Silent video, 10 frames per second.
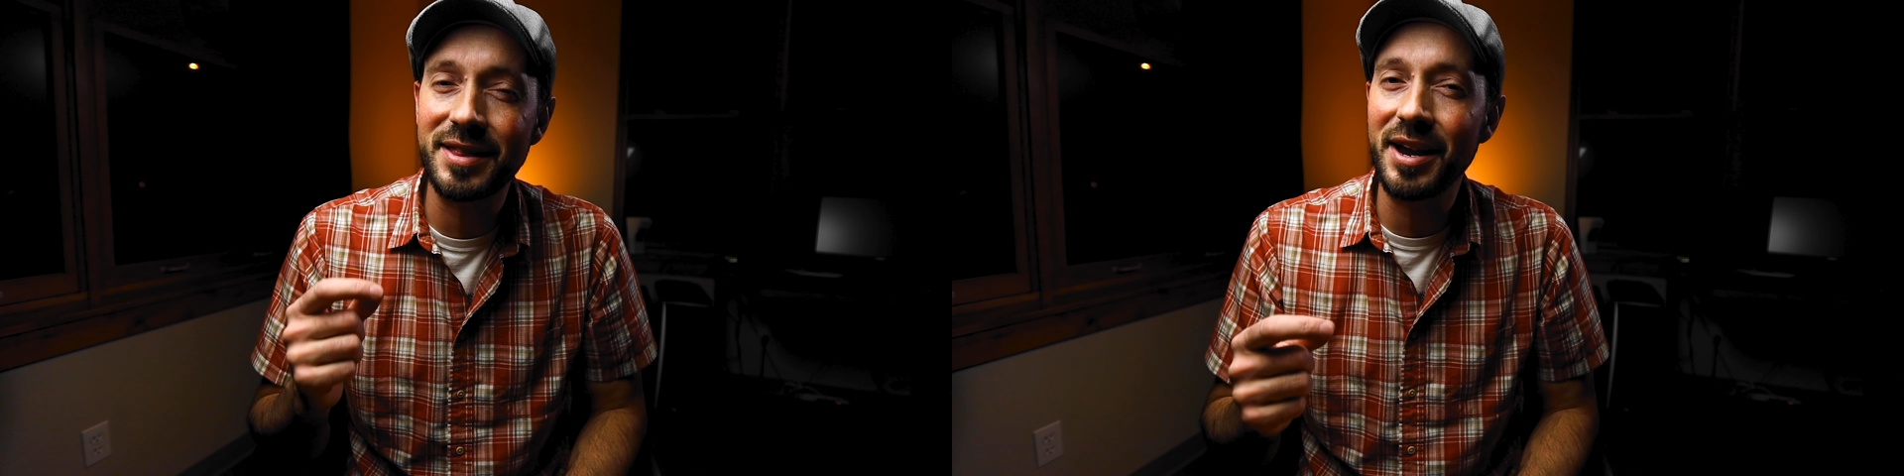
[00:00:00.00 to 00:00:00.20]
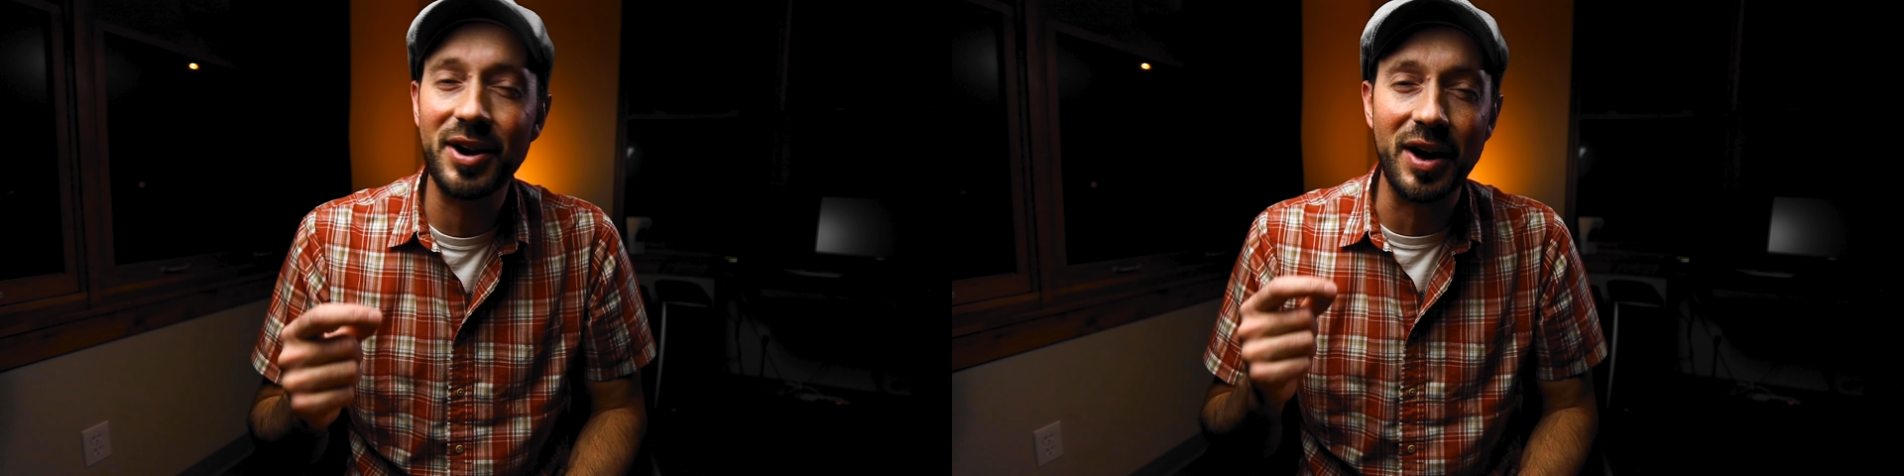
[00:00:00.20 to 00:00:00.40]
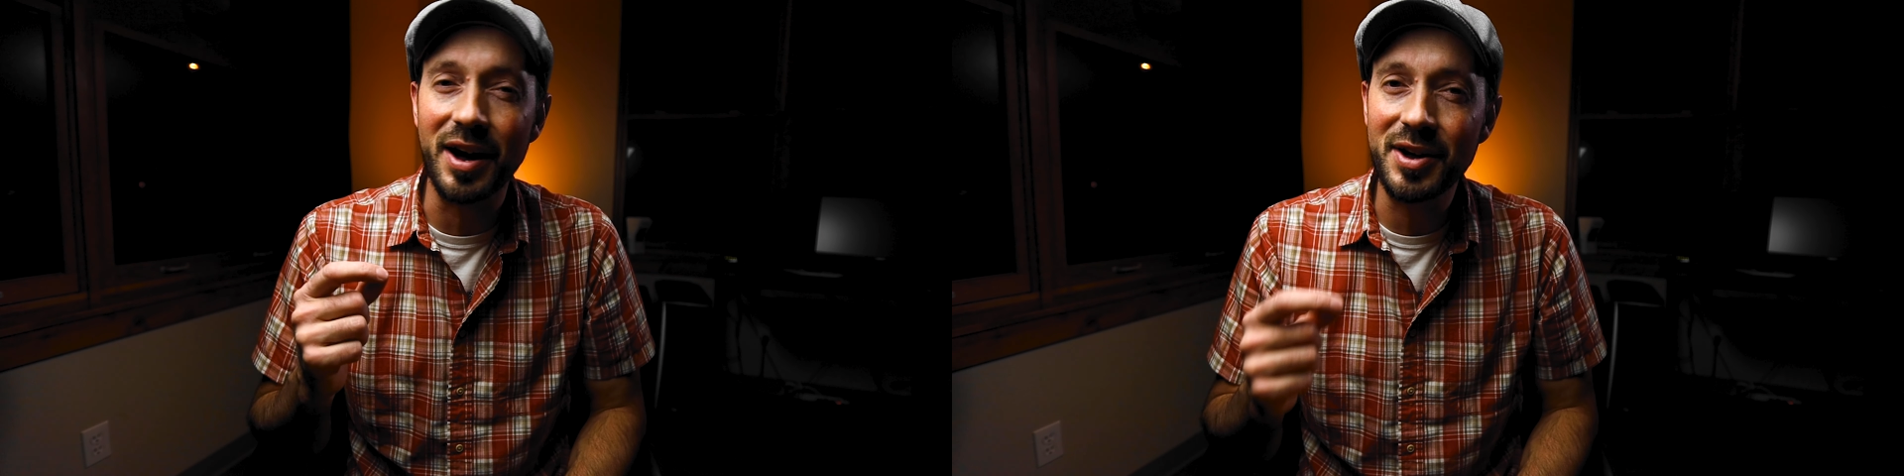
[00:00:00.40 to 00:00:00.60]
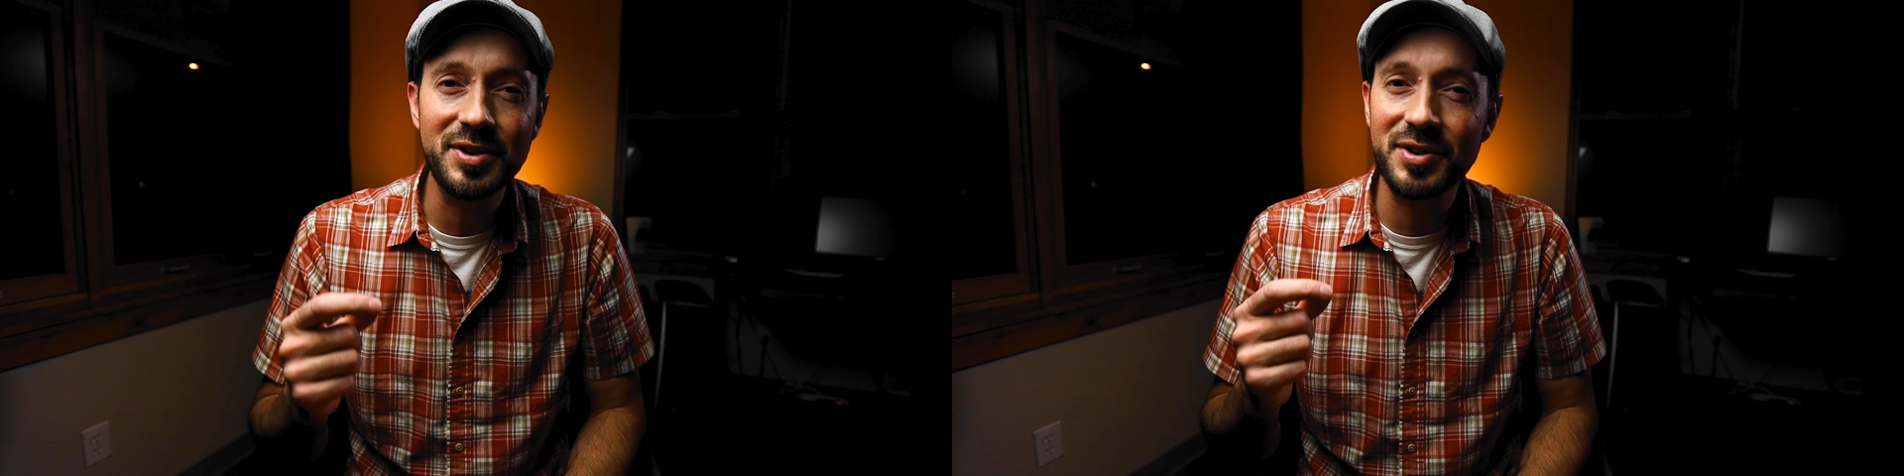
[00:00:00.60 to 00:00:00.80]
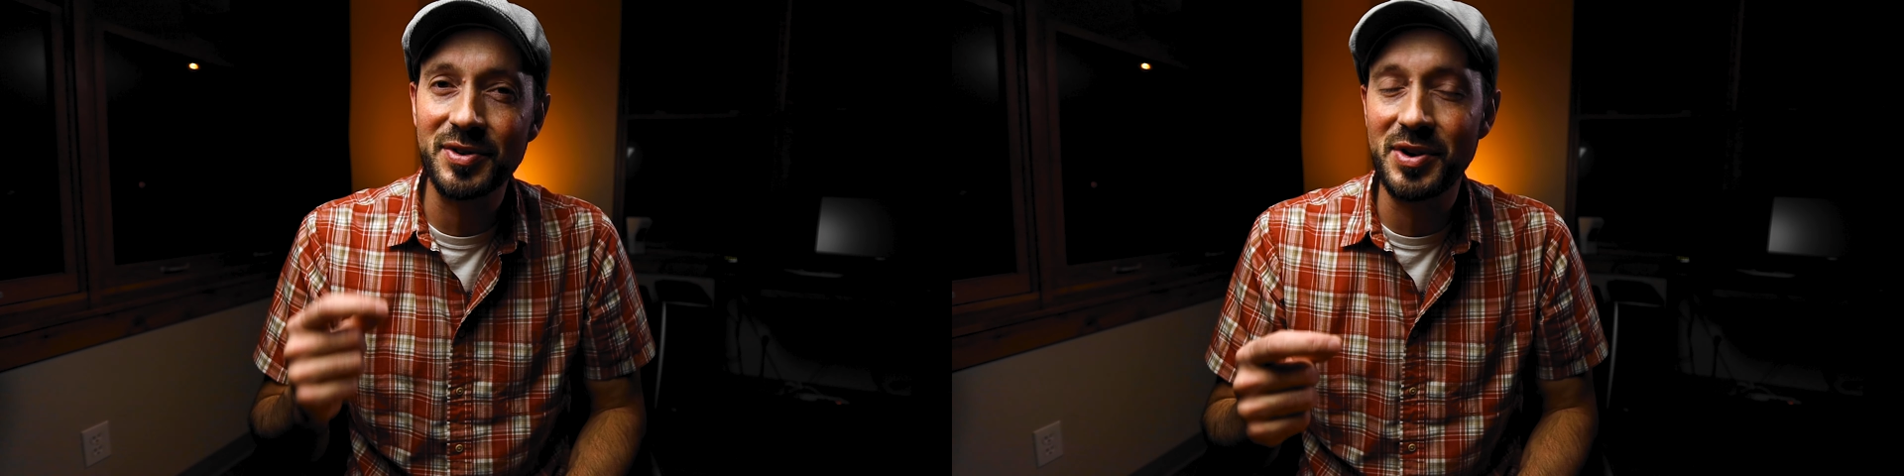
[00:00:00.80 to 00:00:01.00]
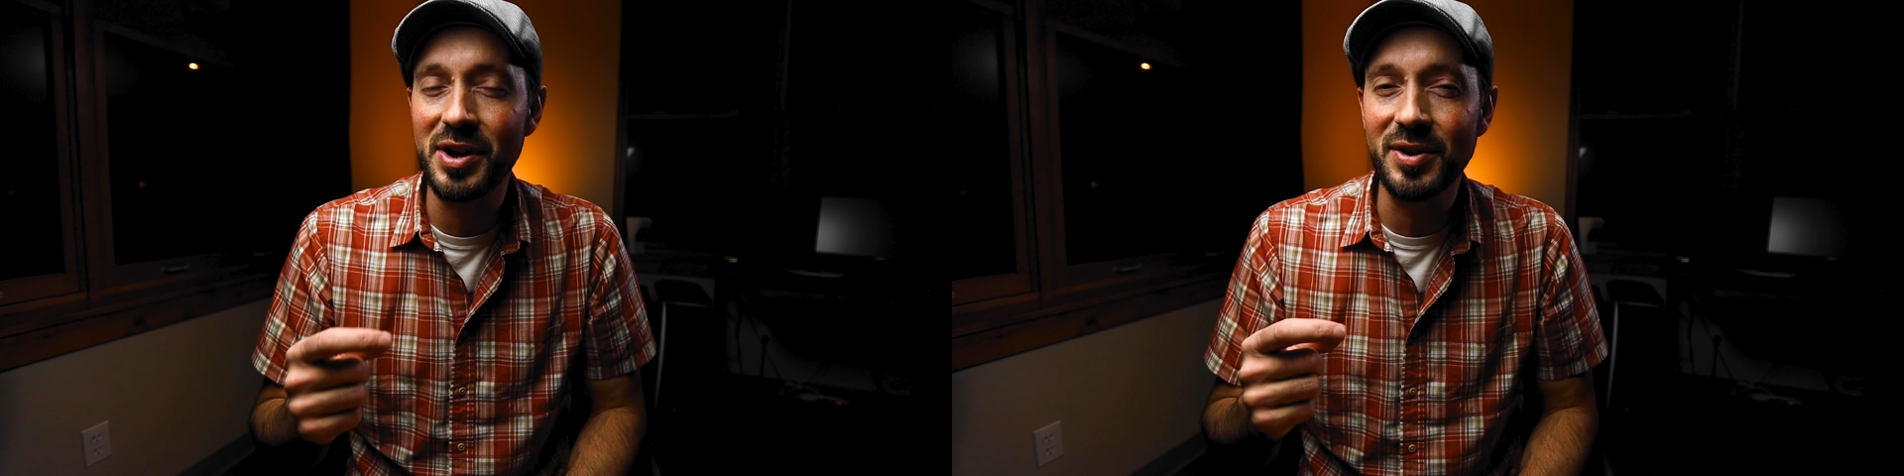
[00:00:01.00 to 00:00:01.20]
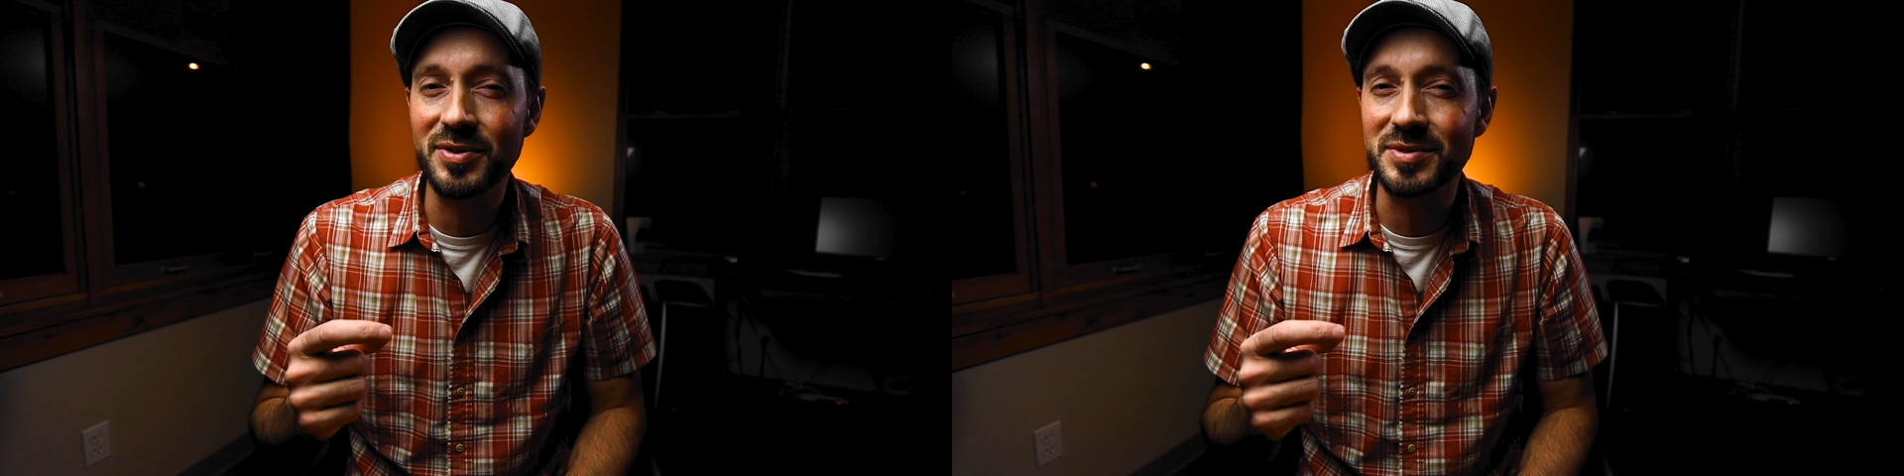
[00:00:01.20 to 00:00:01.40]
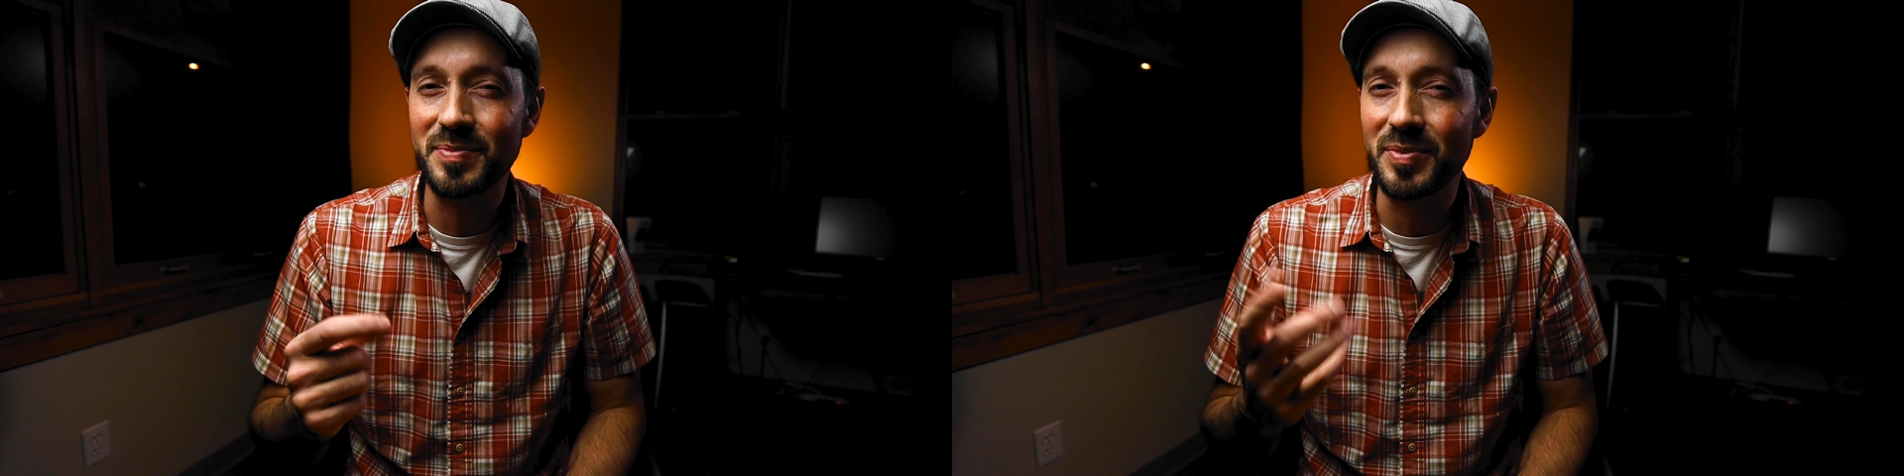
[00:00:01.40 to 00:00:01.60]
there under your
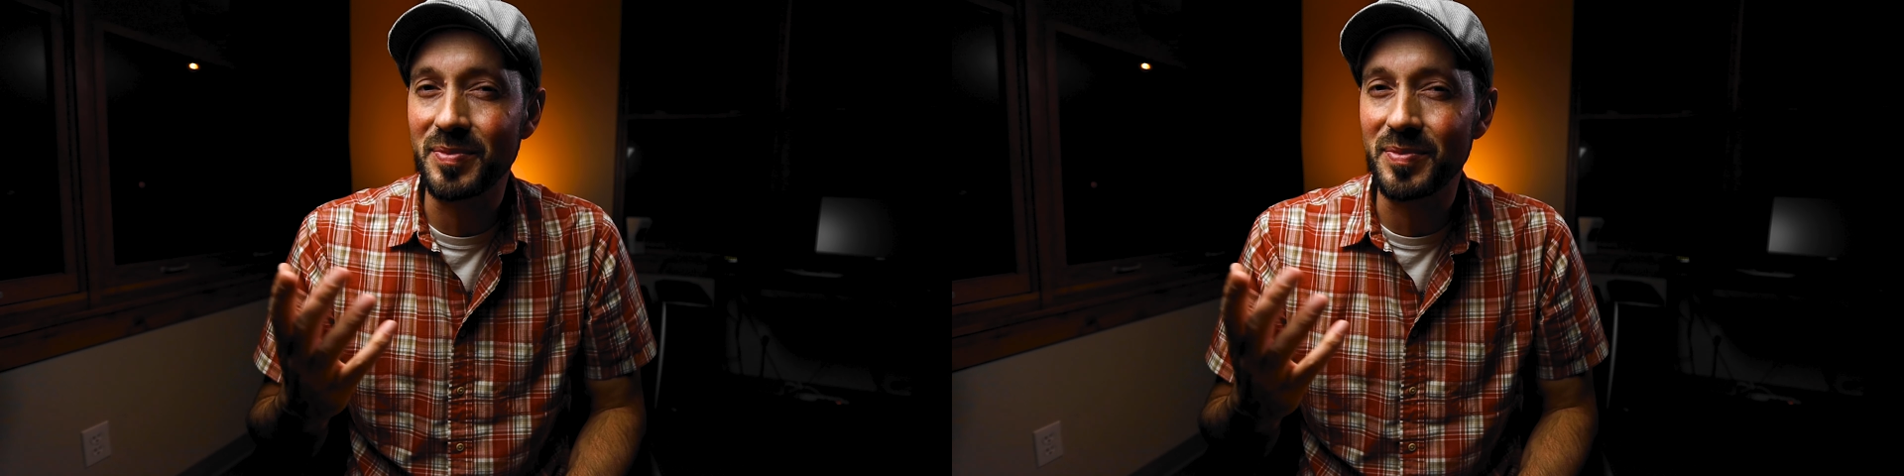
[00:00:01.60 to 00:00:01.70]
nose.